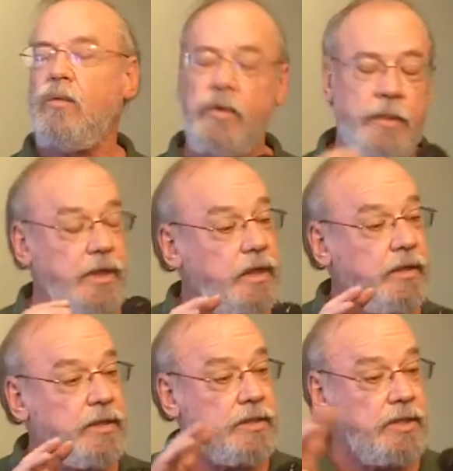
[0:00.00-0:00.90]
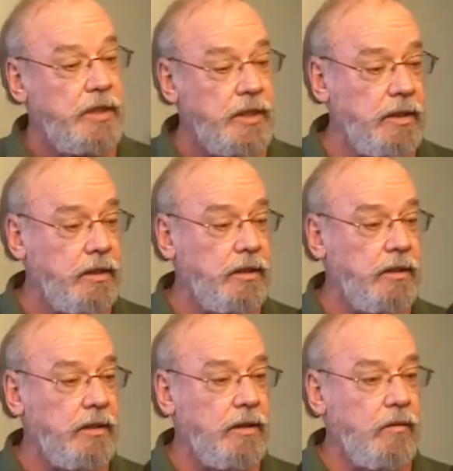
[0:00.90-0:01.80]
And we'll begin to see
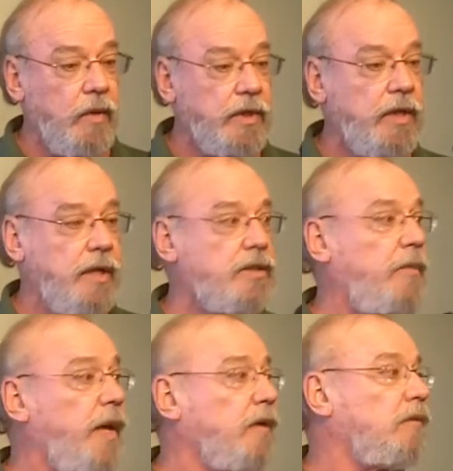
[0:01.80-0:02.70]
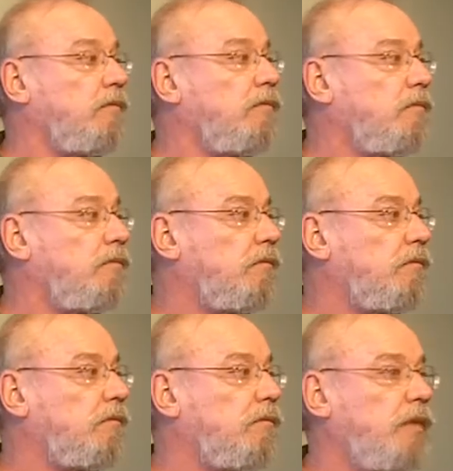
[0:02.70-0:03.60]
what God's about
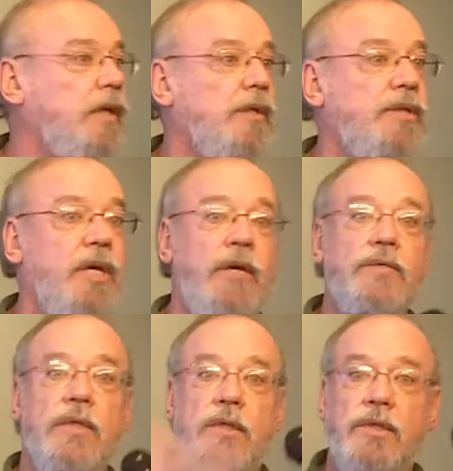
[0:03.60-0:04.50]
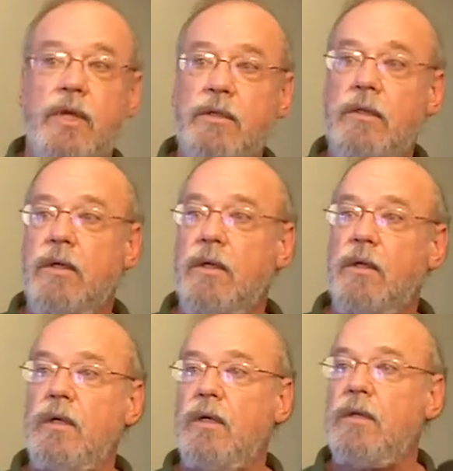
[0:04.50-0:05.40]
in ourselves, in each other,
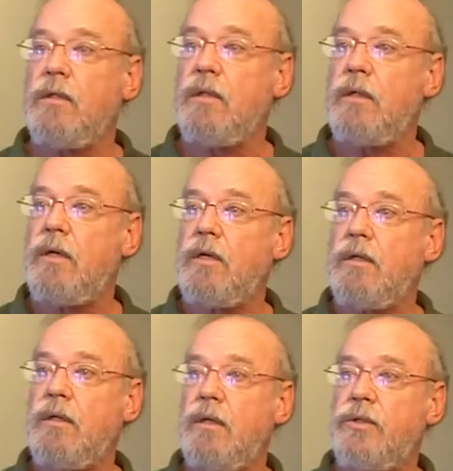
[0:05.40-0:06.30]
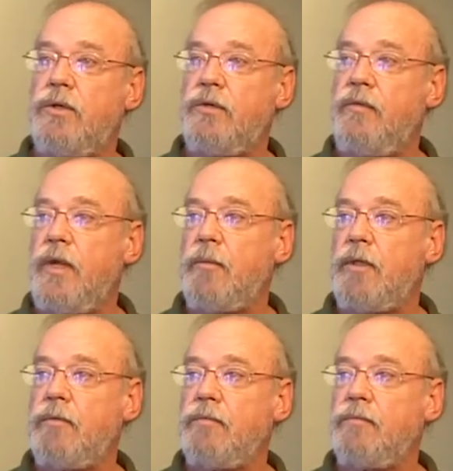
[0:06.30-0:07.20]
in our church
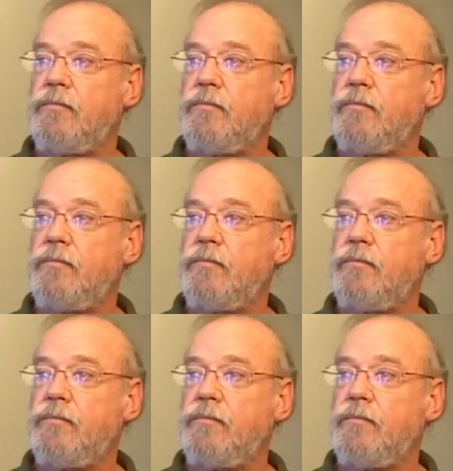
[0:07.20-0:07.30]
family.